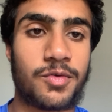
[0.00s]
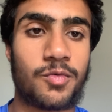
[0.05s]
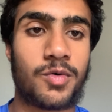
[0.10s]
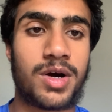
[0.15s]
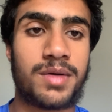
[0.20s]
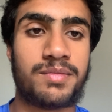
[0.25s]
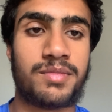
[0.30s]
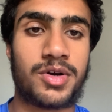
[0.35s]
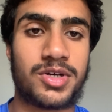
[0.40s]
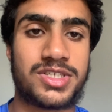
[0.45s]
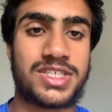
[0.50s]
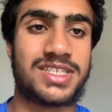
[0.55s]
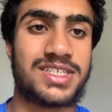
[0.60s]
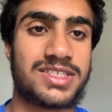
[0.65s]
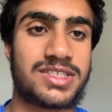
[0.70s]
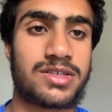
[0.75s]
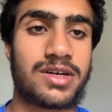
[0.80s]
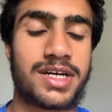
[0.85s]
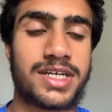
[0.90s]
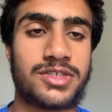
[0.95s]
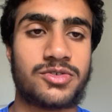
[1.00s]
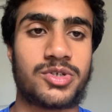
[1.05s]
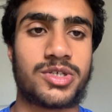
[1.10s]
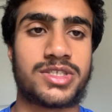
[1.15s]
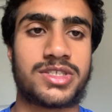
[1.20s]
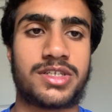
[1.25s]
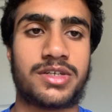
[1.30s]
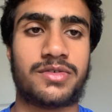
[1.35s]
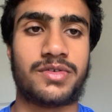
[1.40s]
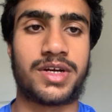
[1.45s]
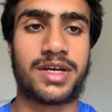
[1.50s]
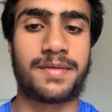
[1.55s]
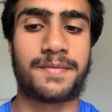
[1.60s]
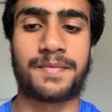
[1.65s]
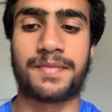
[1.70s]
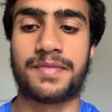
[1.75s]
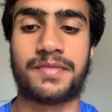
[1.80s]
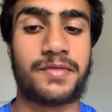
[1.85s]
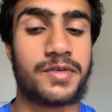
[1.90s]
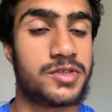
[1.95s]
one person is not interested, right?
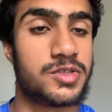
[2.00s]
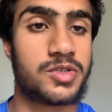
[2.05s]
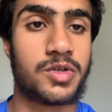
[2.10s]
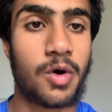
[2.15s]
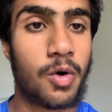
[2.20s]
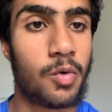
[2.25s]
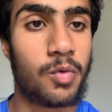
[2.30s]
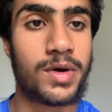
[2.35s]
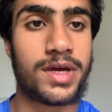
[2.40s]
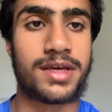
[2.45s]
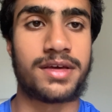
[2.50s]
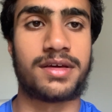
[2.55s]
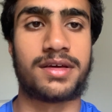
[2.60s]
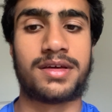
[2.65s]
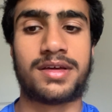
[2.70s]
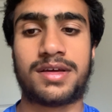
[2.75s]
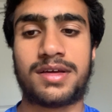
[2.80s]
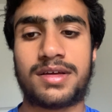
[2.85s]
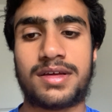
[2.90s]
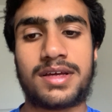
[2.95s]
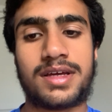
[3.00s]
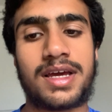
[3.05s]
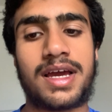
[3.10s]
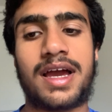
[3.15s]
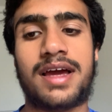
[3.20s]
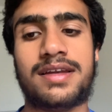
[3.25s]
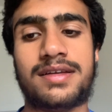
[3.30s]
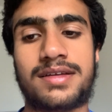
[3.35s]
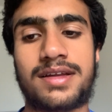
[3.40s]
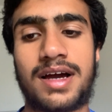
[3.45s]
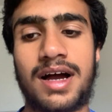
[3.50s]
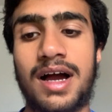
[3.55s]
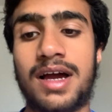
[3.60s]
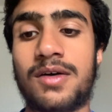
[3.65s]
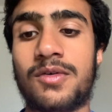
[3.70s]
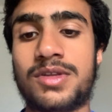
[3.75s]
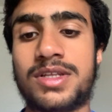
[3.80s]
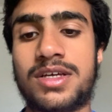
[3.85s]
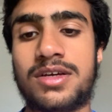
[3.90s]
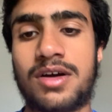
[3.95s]
There's no way. And I
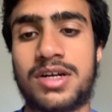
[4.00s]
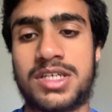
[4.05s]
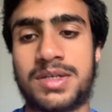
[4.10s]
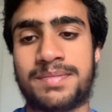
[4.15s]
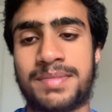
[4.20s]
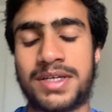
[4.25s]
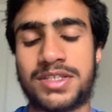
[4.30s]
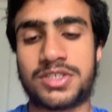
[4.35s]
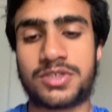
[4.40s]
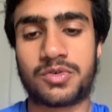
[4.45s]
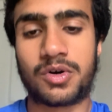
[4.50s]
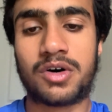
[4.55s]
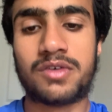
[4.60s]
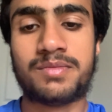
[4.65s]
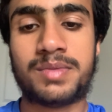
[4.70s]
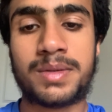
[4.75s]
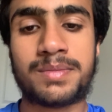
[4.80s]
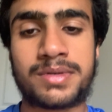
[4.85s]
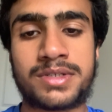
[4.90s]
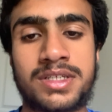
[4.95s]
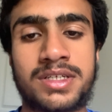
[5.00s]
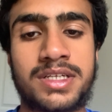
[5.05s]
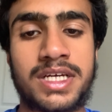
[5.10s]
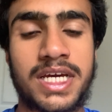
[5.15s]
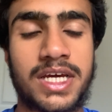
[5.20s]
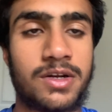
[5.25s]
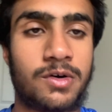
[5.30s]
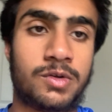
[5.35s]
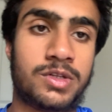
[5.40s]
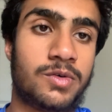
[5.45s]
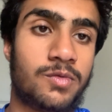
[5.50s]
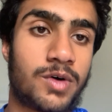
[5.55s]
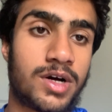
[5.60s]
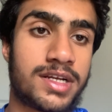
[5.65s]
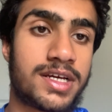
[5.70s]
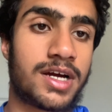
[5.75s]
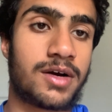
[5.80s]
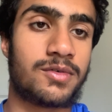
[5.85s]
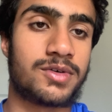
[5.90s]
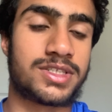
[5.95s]
only got to pitch 12 people today, and only one
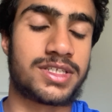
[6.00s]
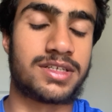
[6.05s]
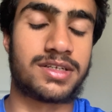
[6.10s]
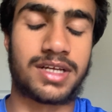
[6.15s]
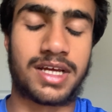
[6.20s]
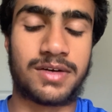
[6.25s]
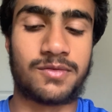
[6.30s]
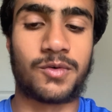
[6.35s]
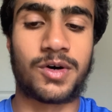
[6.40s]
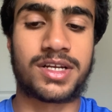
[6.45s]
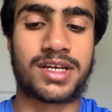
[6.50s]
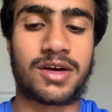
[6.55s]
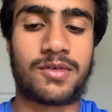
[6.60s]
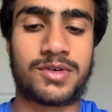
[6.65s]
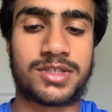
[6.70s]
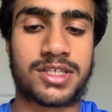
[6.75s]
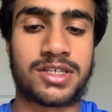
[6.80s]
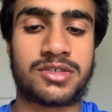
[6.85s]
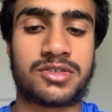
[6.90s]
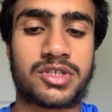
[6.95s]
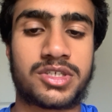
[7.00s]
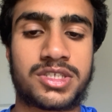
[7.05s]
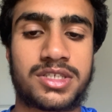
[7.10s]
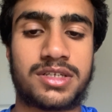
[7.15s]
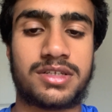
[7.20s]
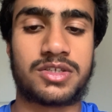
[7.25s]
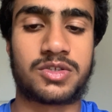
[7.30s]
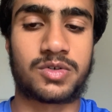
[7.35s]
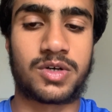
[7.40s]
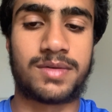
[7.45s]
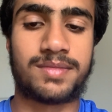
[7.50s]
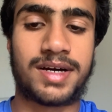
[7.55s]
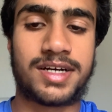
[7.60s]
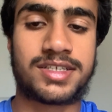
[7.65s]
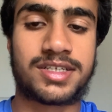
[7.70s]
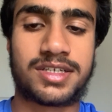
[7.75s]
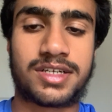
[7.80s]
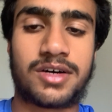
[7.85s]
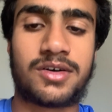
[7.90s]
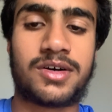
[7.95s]
guy was interested. So
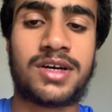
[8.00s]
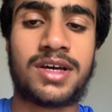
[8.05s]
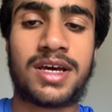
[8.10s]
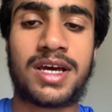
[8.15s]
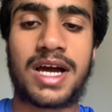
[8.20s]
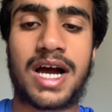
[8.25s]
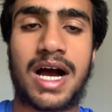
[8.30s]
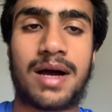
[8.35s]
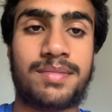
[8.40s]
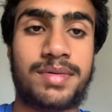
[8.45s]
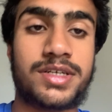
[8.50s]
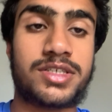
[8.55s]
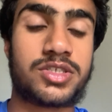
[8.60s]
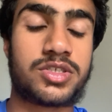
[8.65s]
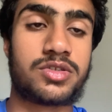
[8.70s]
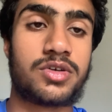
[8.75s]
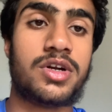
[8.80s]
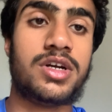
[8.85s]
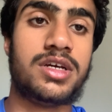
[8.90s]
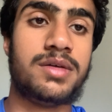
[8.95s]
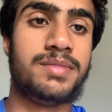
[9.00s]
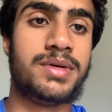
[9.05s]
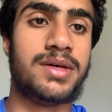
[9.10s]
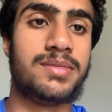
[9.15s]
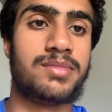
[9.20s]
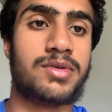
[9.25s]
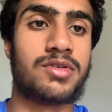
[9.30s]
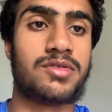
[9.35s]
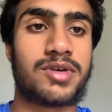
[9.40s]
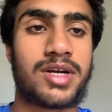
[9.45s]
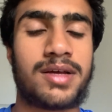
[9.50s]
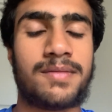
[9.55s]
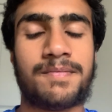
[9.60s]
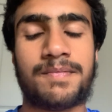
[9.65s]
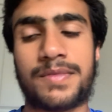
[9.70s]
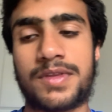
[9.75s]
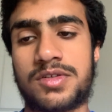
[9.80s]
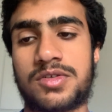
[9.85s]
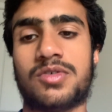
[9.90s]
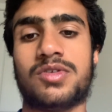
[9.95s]
imagine now I pitched 30 people, right?
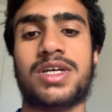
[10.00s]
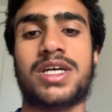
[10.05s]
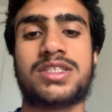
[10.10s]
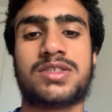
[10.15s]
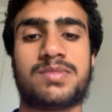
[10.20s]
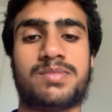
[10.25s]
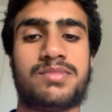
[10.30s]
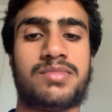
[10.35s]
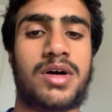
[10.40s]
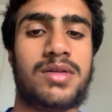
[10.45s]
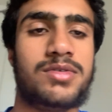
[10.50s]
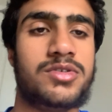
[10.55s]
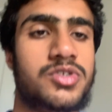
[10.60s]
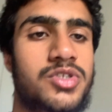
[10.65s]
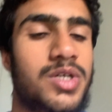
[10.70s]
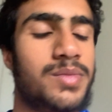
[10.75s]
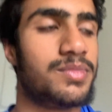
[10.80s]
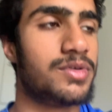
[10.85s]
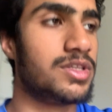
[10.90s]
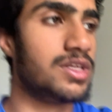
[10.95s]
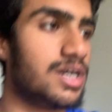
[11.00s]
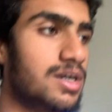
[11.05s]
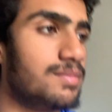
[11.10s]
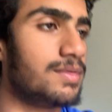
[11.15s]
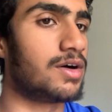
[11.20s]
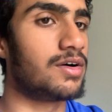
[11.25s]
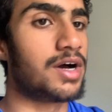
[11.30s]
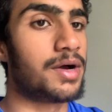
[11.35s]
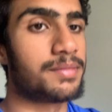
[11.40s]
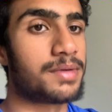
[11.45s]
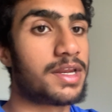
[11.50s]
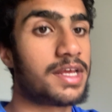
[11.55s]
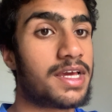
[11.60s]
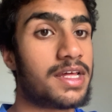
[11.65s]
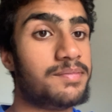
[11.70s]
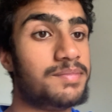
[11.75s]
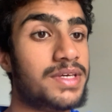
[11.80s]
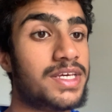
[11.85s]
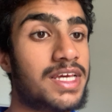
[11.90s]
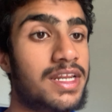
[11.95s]
So that's probably triple the amount. I'm gonna
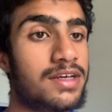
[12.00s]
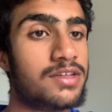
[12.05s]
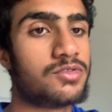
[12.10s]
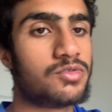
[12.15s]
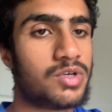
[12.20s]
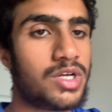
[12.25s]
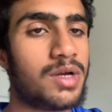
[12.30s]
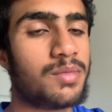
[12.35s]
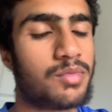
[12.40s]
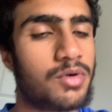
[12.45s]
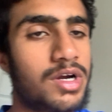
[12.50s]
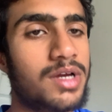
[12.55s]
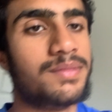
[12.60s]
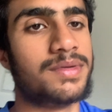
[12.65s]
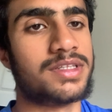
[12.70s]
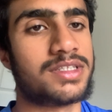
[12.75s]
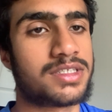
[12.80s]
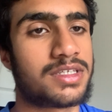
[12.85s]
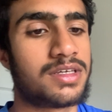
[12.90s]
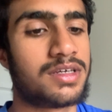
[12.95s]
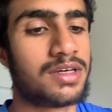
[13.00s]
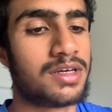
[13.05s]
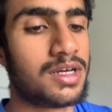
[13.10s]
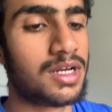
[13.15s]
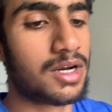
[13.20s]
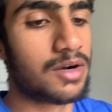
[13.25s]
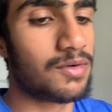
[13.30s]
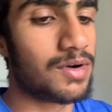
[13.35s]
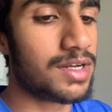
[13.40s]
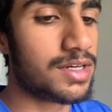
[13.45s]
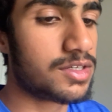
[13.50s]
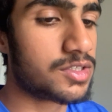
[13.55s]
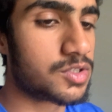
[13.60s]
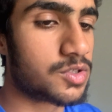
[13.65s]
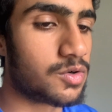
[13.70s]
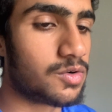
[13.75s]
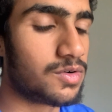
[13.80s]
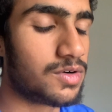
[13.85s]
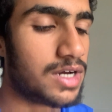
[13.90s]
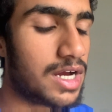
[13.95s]
be getting 3 appointments, right?
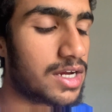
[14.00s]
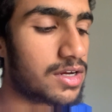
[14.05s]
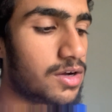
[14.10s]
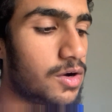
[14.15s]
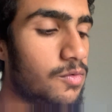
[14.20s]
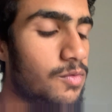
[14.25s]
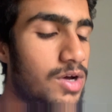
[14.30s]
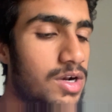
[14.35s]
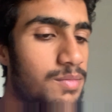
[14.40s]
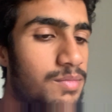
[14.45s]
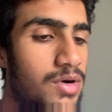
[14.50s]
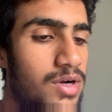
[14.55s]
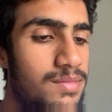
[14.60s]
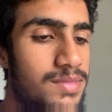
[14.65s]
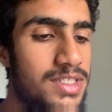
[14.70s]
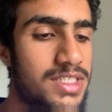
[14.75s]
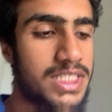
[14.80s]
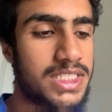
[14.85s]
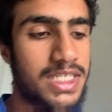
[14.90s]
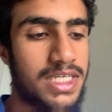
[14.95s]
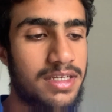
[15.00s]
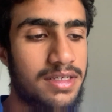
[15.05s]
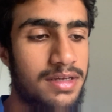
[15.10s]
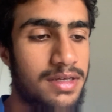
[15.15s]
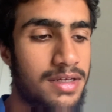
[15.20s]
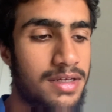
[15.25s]
So I got 1 appointment today.